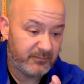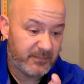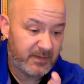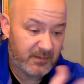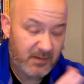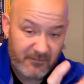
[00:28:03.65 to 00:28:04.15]

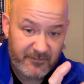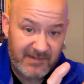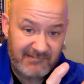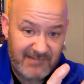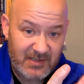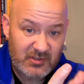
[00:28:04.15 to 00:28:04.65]
the
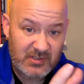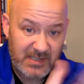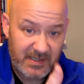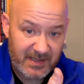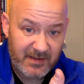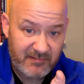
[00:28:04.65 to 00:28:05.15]
configuration
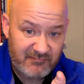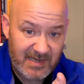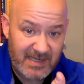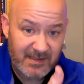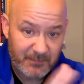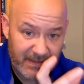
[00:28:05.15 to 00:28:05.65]
of that
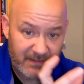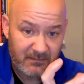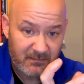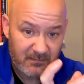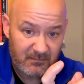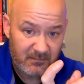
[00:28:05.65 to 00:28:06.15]
three in the middle,
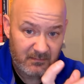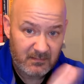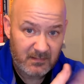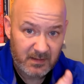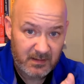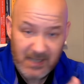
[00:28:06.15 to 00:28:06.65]

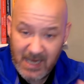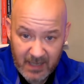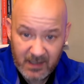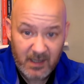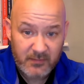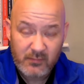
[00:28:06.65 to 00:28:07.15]
yeah,
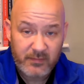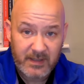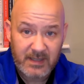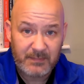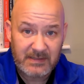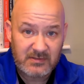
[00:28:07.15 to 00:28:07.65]
I don't
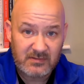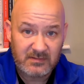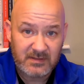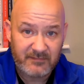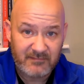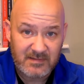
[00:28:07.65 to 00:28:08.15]
think it makes all the
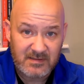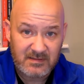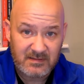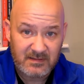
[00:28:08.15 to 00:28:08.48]
difference.